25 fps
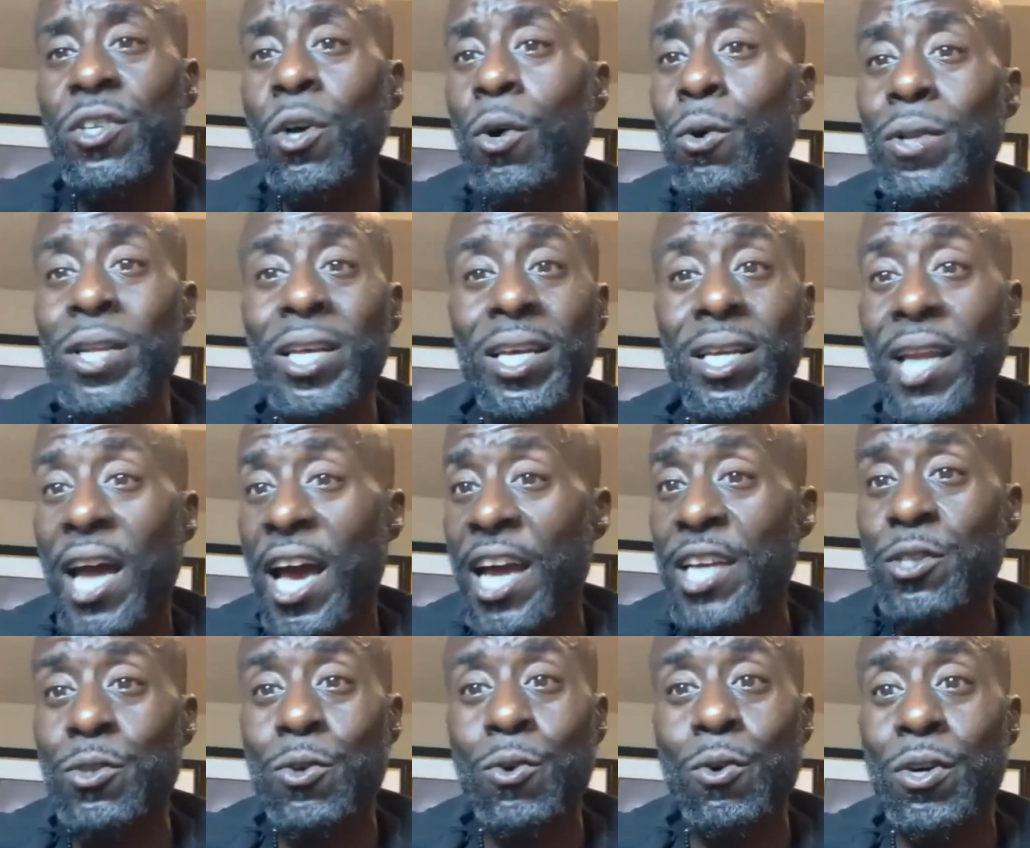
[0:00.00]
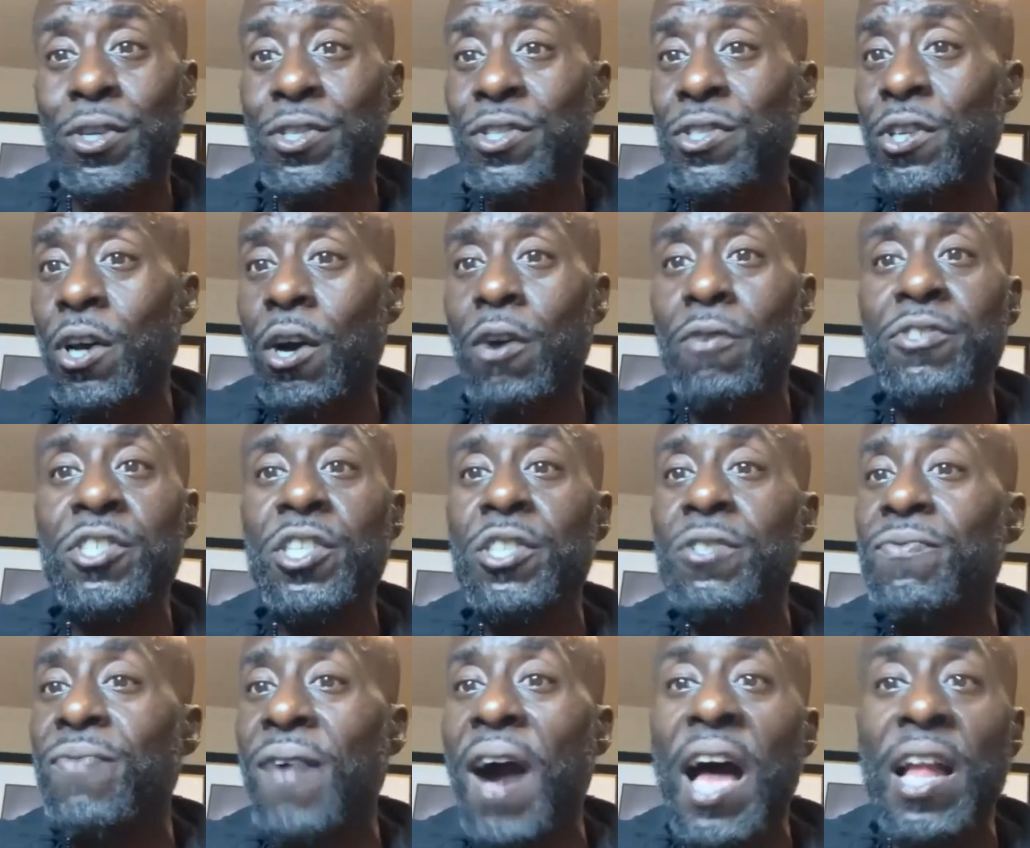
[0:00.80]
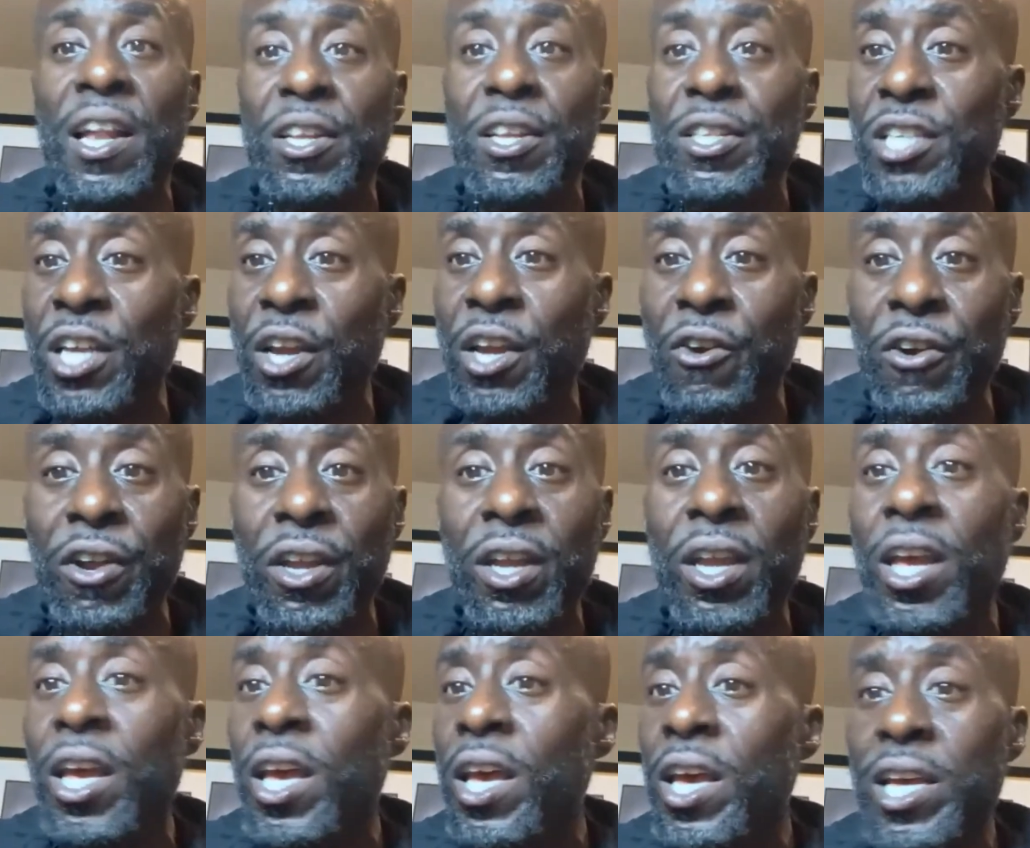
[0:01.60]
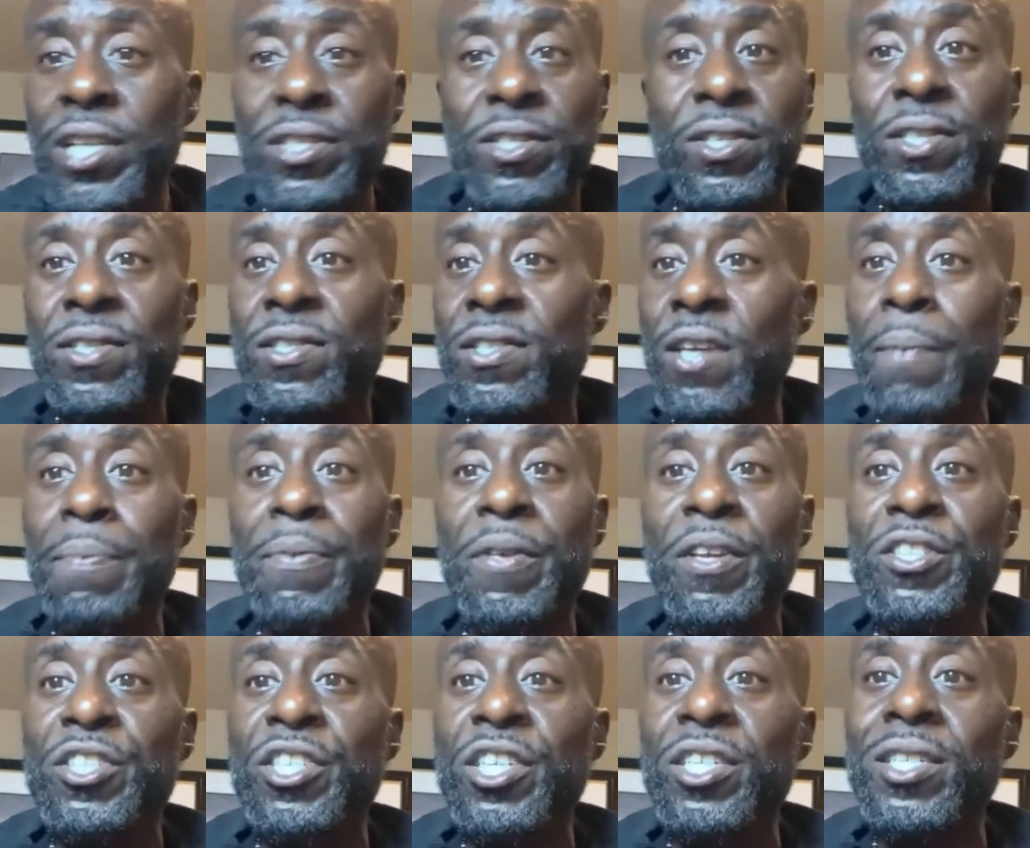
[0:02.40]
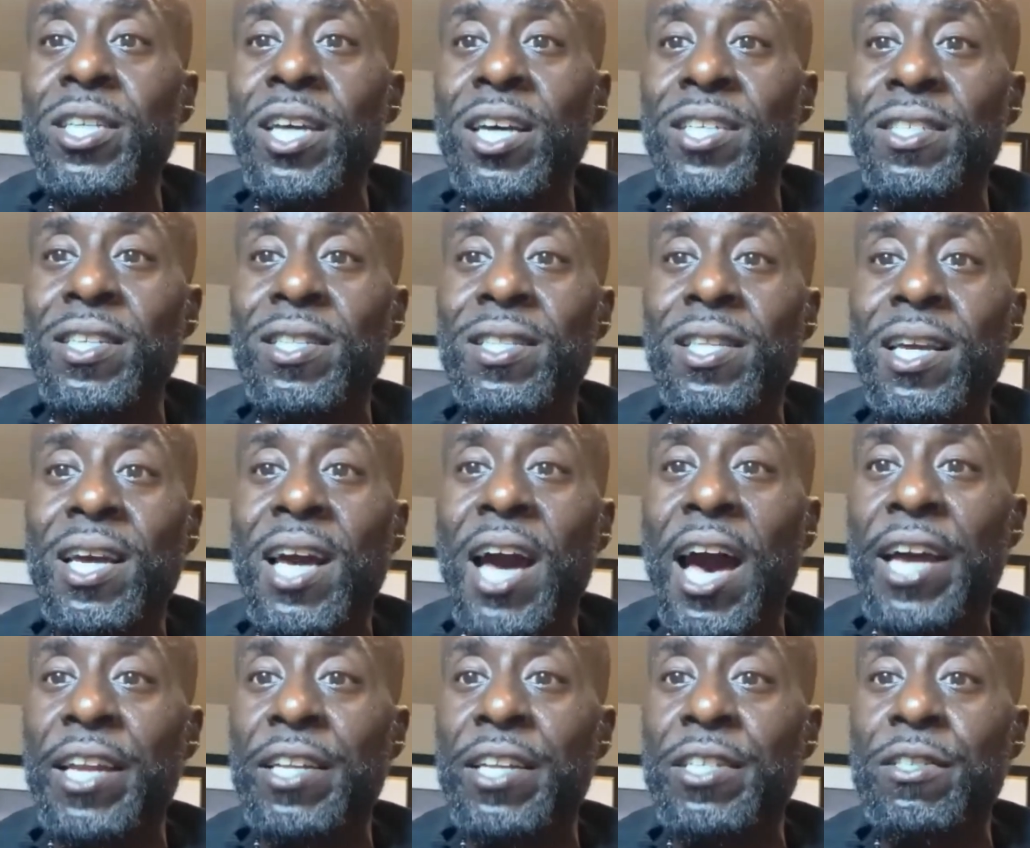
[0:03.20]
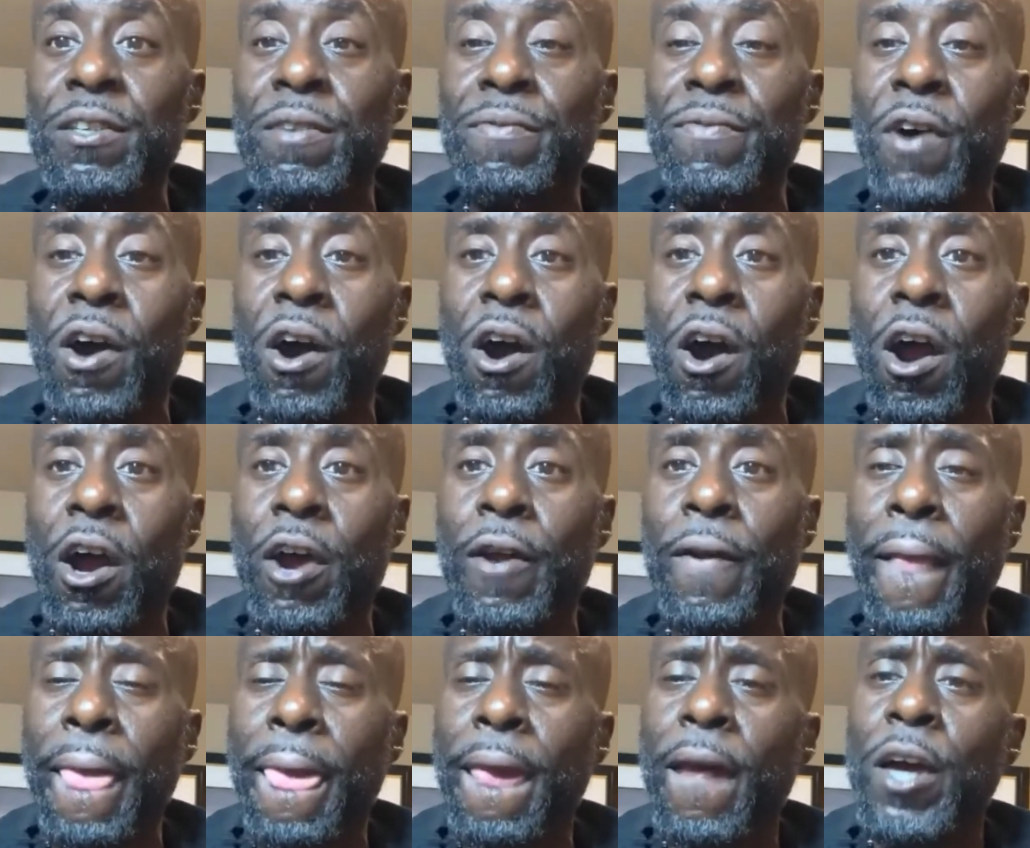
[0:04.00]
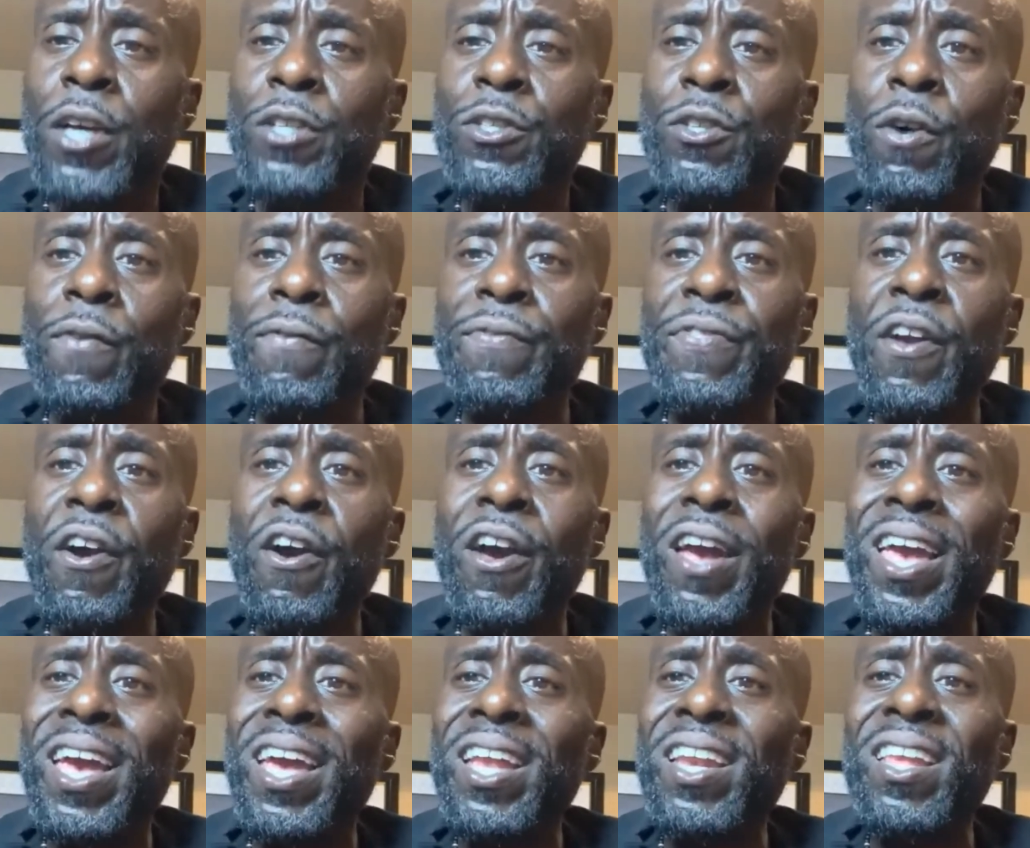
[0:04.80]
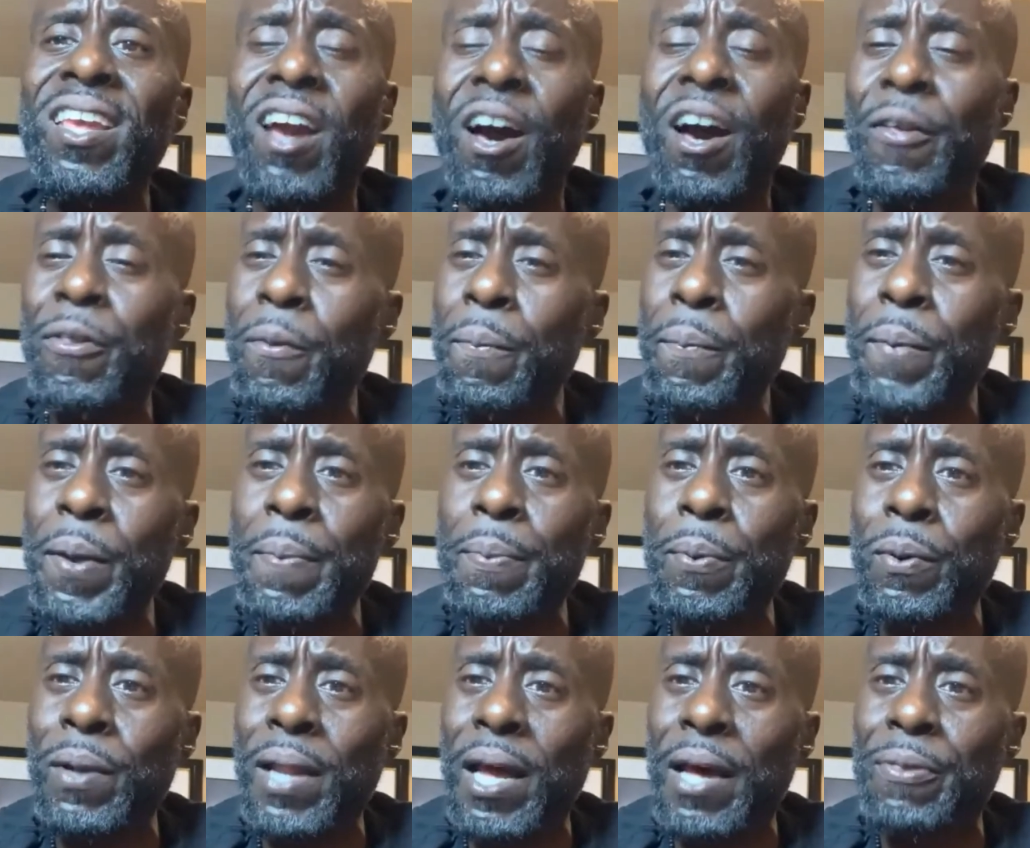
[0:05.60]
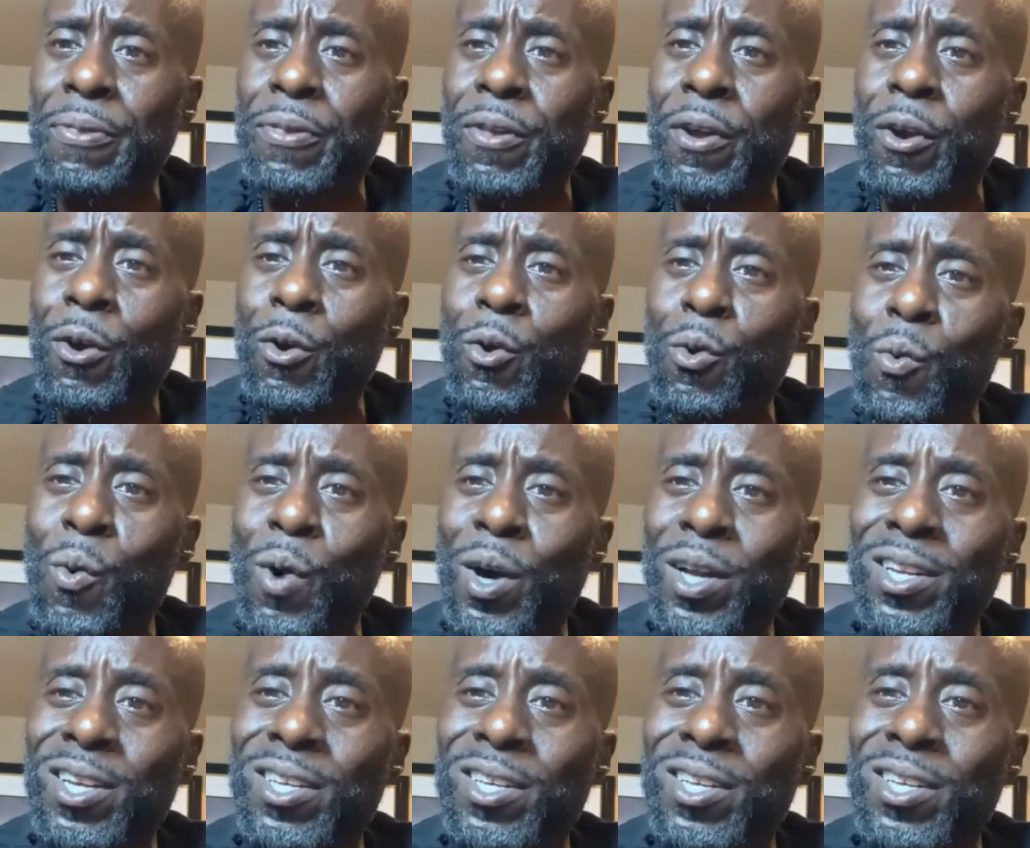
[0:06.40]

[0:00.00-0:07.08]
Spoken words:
only in high school herself. She's volunteering. It's just something she does at the kindness of her heart. So if there are any other people out there who want